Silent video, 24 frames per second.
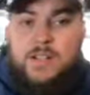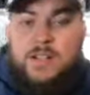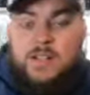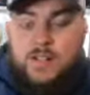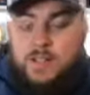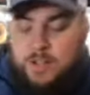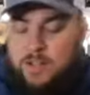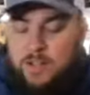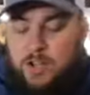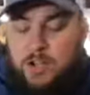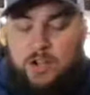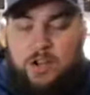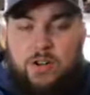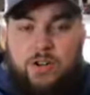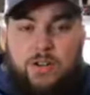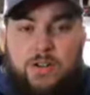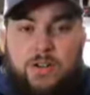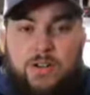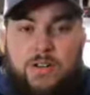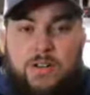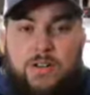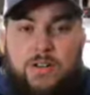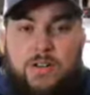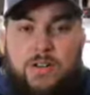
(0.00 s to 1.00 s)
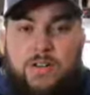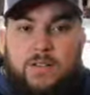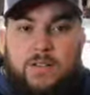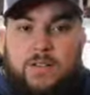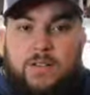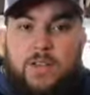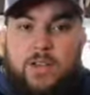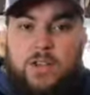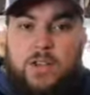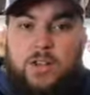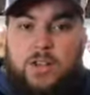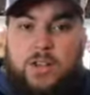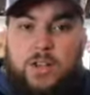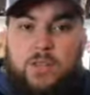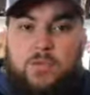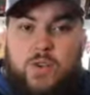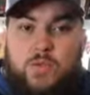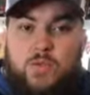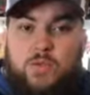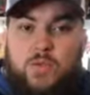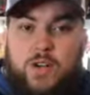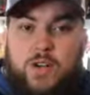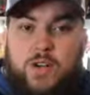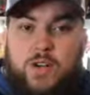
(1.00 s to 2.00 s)
So the girly
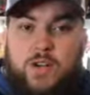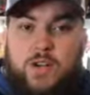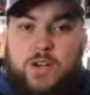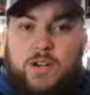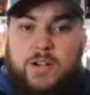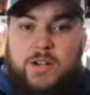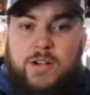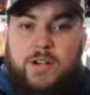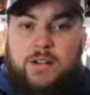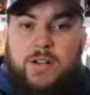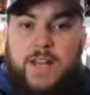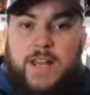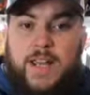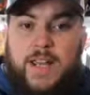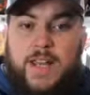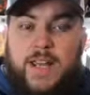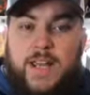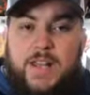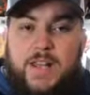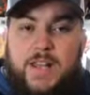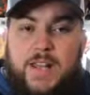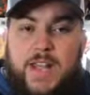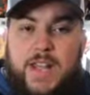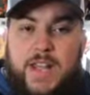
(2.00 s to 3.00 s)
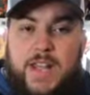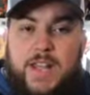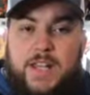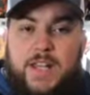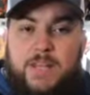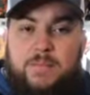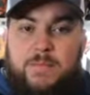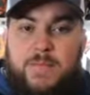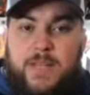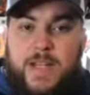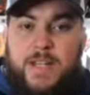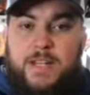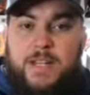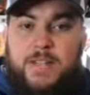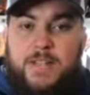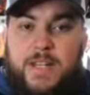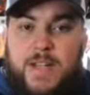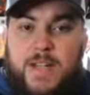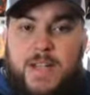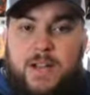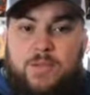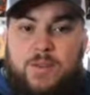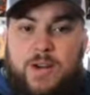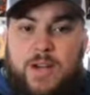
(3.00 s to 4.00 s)
woodworker and the Handyman
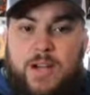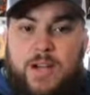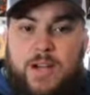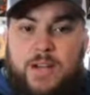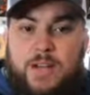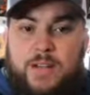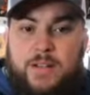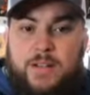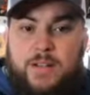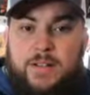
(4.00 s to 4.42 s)
DIY.